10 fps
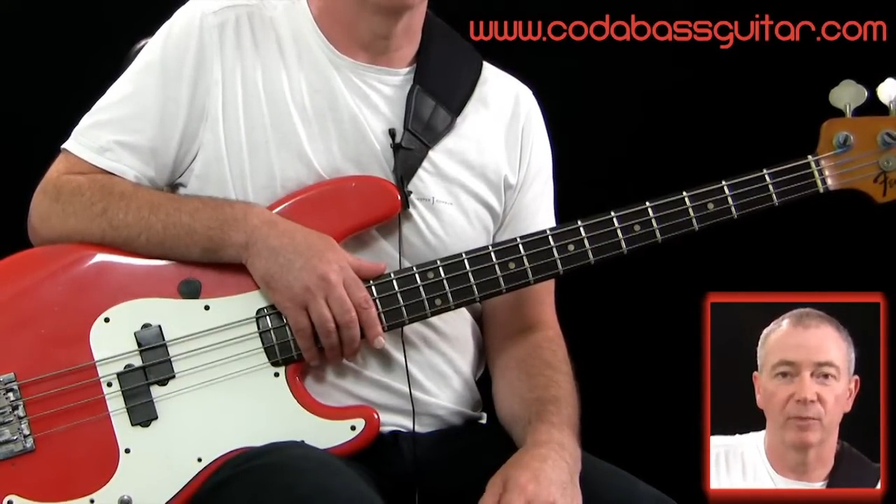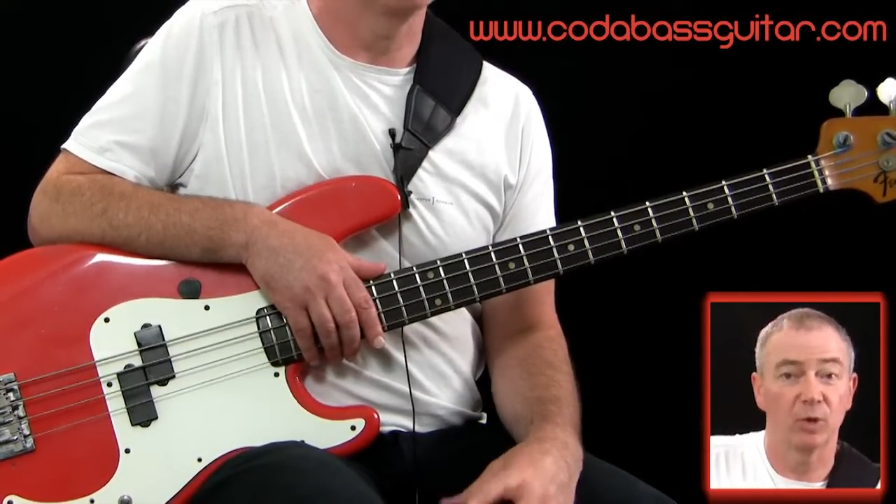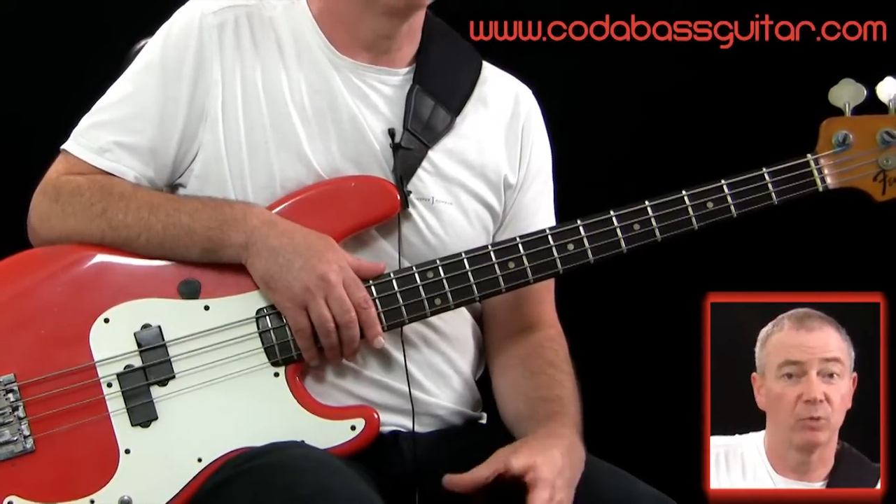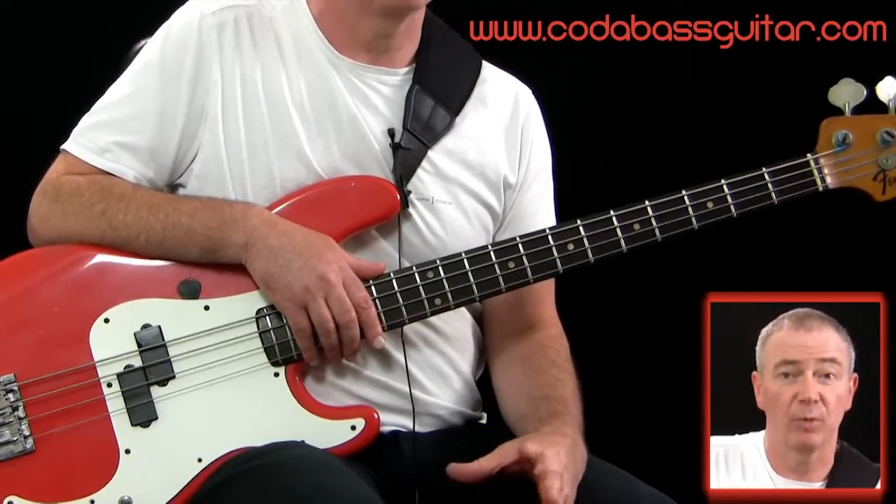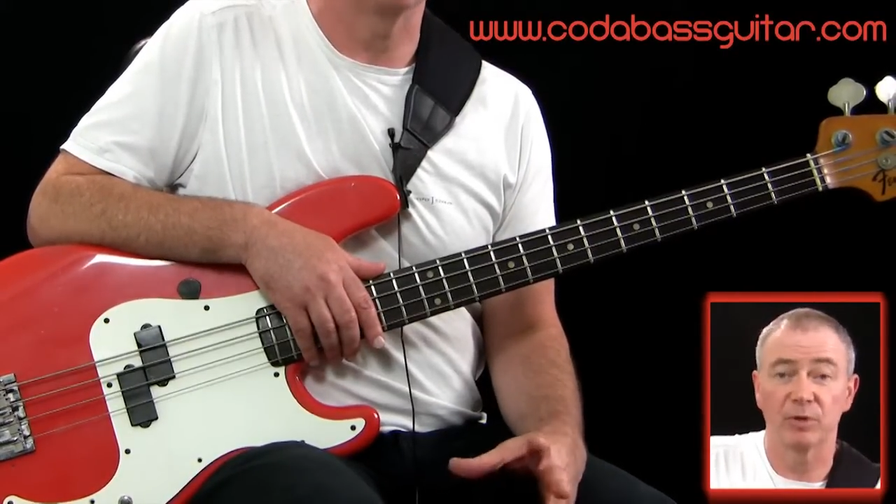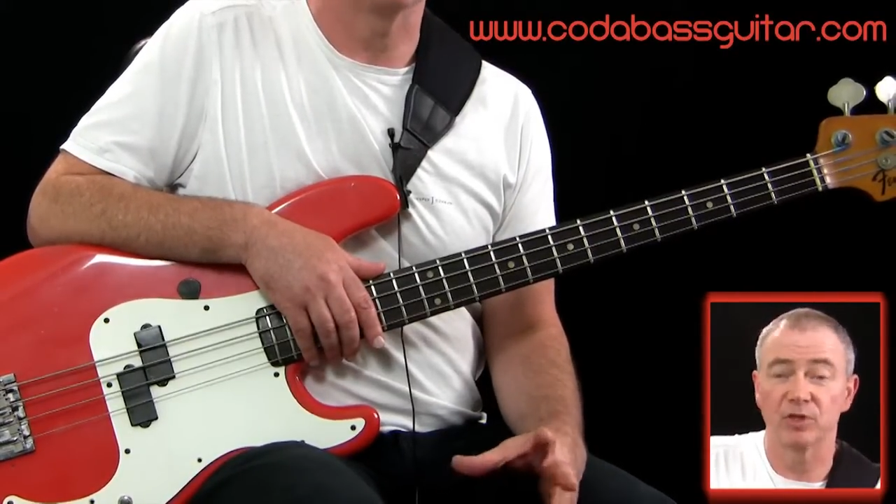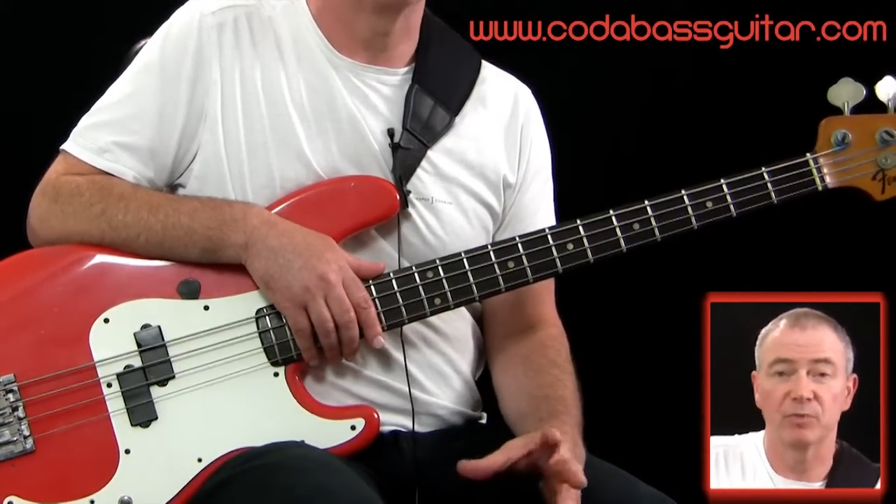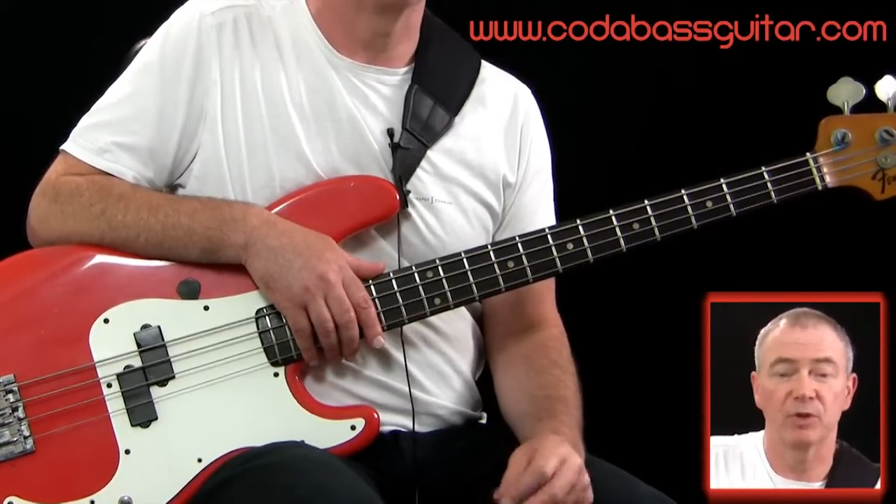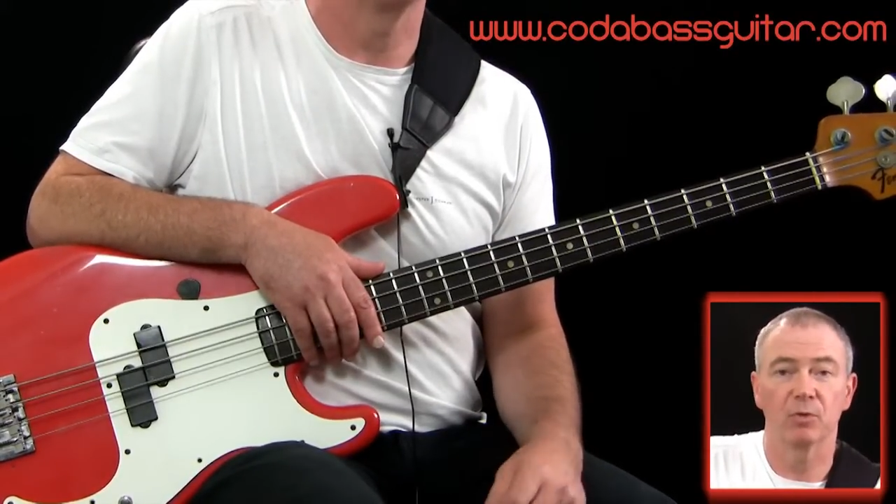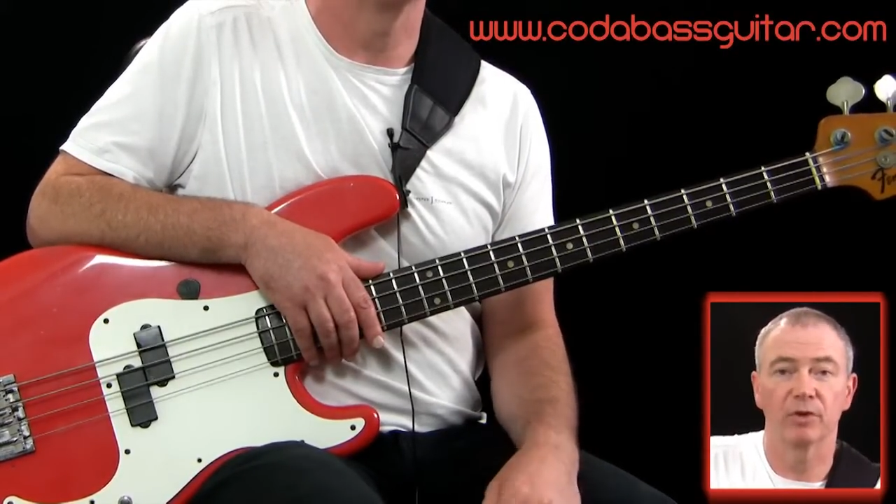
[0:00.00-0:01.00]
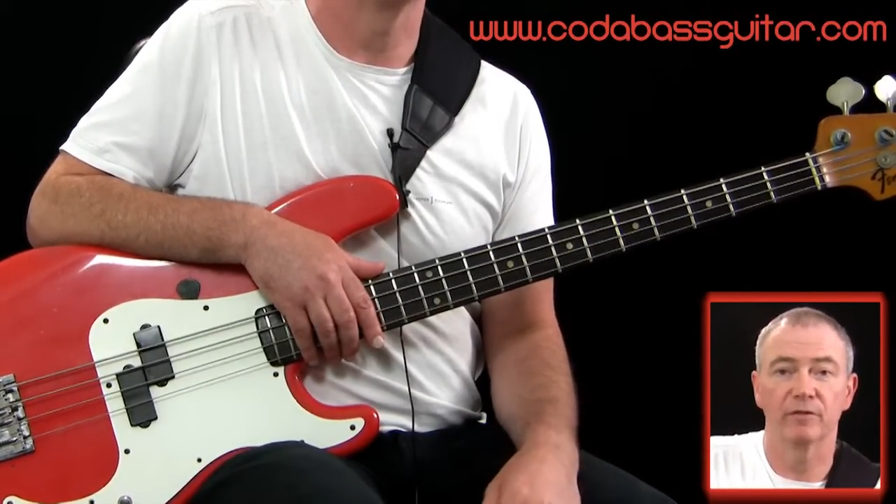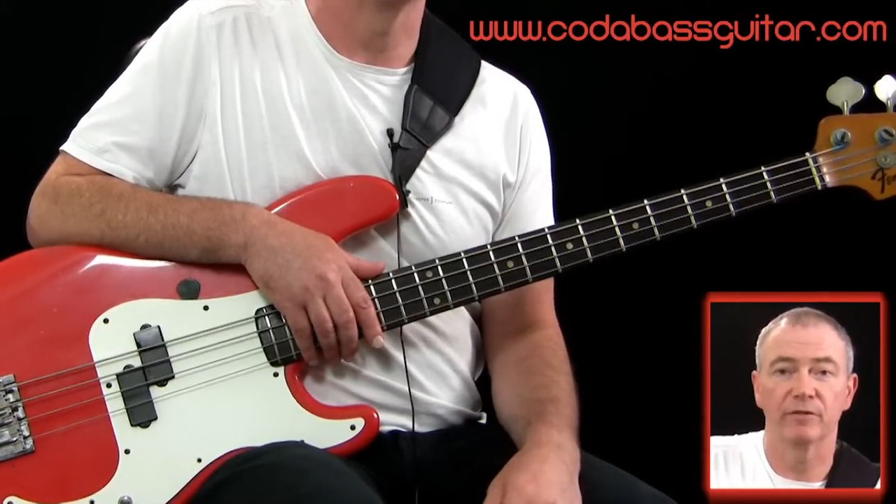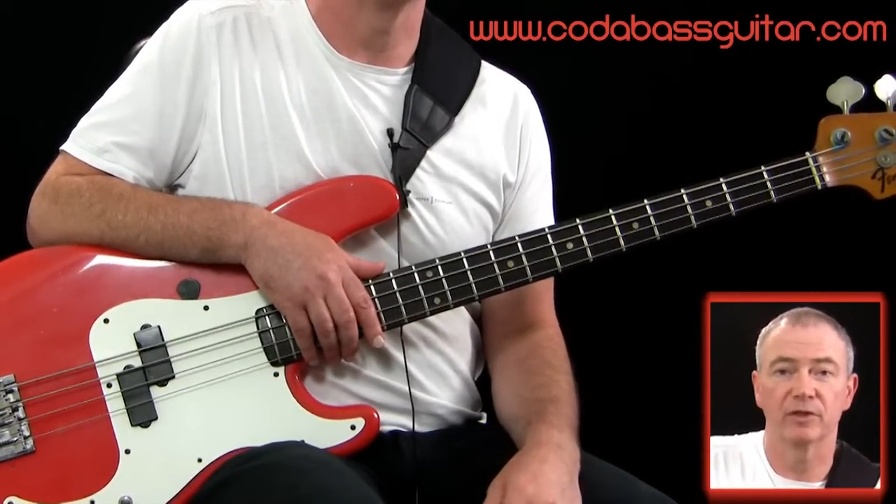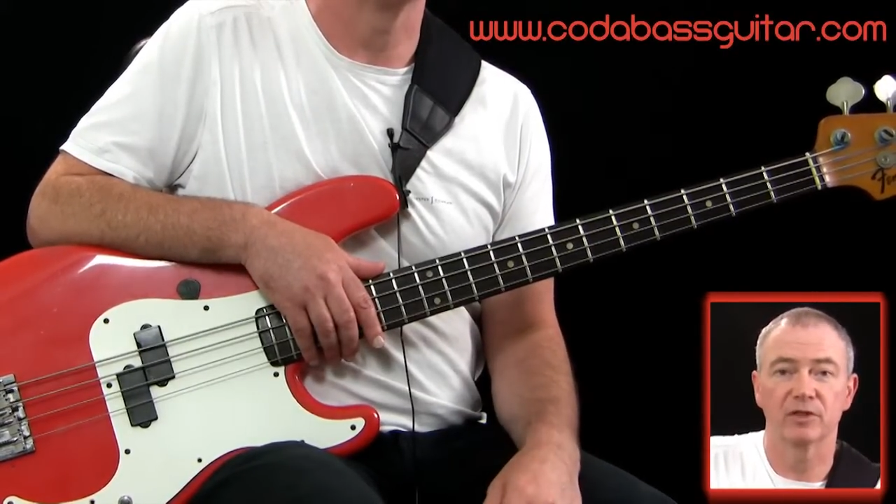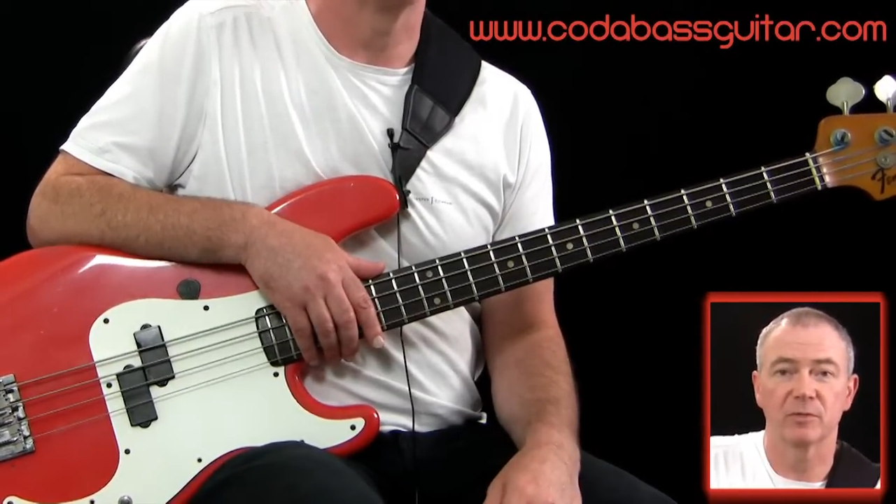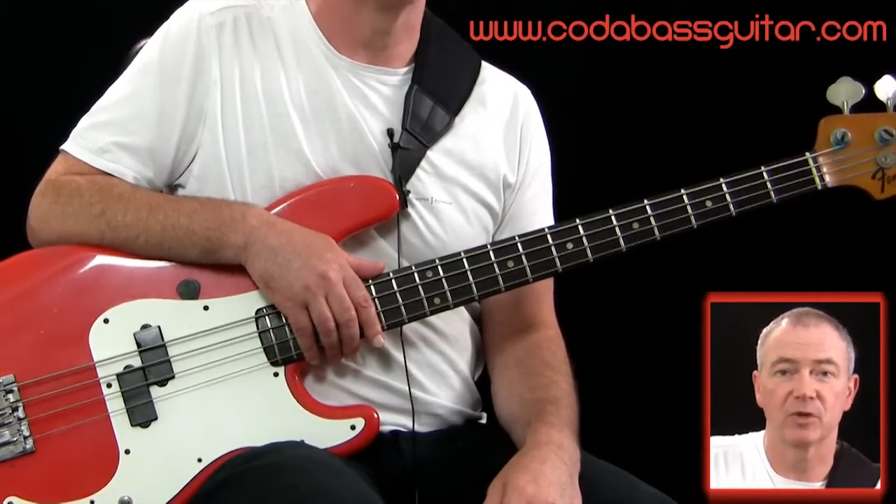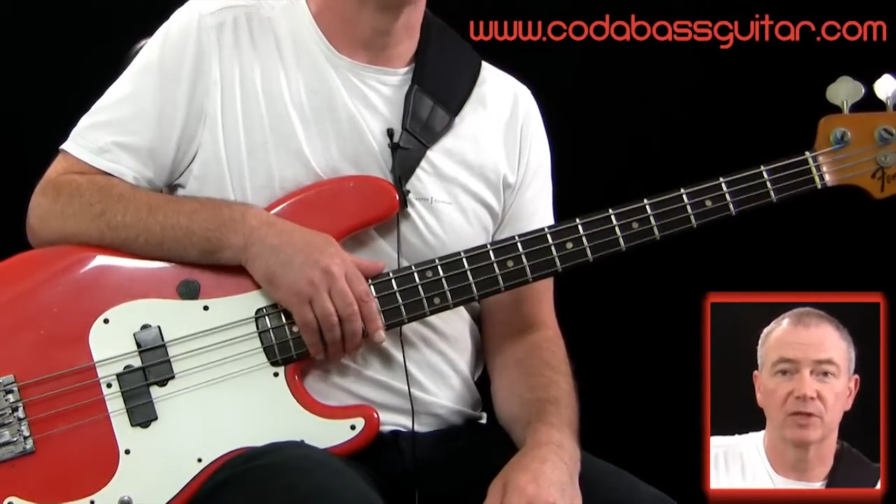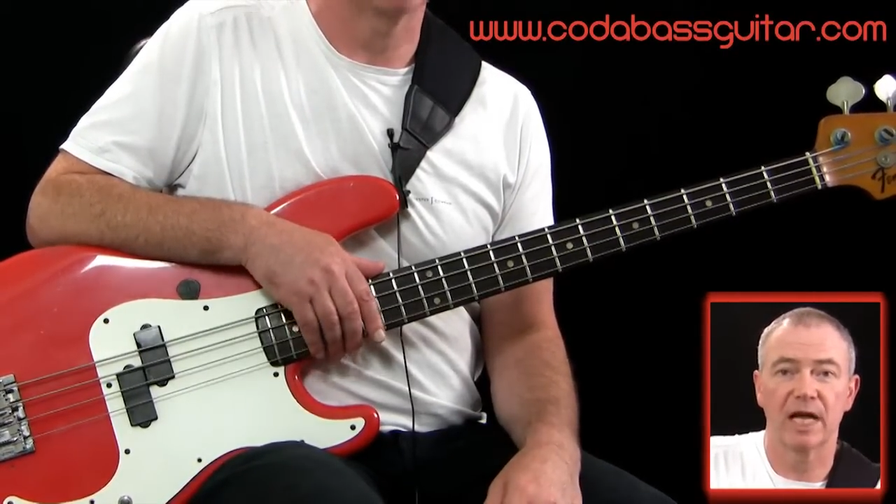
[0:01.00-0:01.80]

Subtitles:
It'll probably just be the one that feels the most